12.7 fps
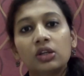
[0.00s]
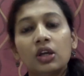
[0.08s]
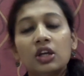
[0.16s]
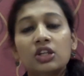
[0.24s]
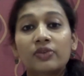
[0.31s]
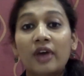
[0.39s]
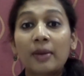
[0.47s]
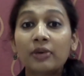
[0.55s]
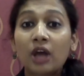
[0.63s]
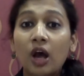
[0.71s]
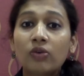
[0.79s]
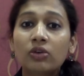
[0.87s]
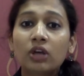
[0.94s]
swept
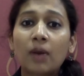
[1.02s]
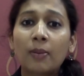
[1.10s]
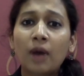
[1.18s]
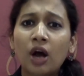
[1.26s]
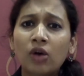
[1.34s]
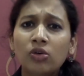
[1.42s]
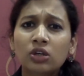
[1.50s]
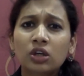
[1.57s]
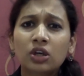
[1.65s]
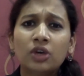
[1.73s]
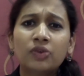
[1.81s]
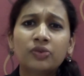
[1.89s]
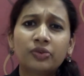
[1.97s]
out about
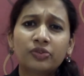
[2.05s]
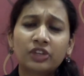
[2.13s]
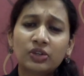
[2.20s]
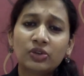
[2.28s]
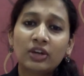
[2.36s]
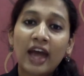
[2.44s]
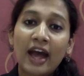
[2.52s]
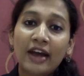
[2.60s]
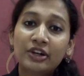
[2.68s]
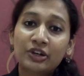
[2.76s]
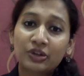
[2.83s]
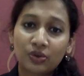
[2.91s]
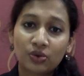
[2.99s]
52 lakh
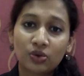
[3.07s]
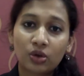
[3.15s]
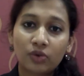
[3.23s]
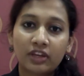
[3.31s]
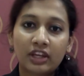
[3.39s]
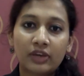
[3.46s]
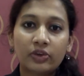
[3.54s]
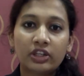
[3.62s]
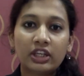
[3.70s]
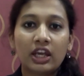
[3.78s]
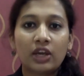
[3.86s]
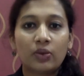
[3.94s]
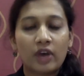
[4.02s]
crore of equity
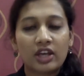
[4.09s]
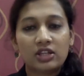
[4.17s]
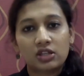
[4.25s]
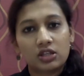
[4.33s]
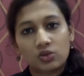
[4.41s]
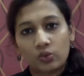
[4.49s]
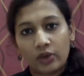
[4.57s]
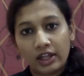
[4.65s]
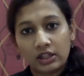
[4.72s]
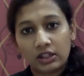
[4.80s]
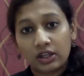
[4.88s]
investors' wealth,